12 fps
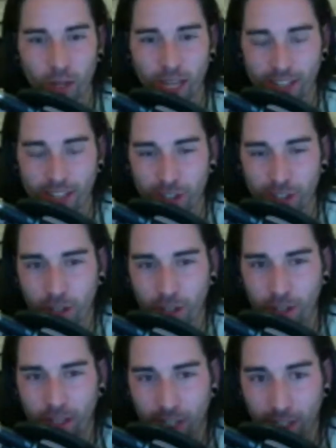that's so that
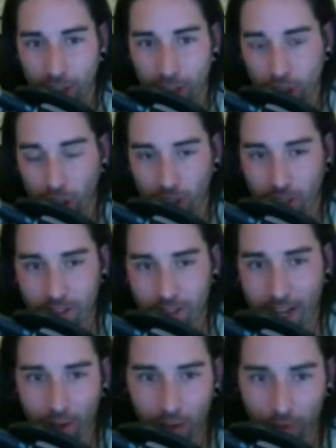they can shut us
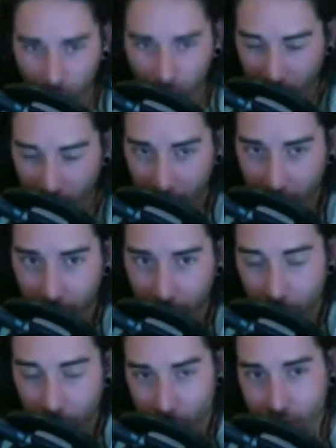down if we're
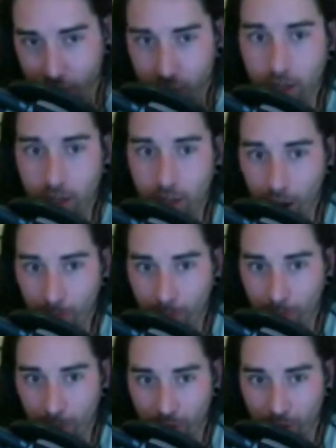using
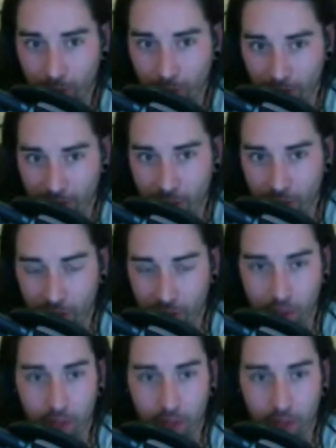copywritten material.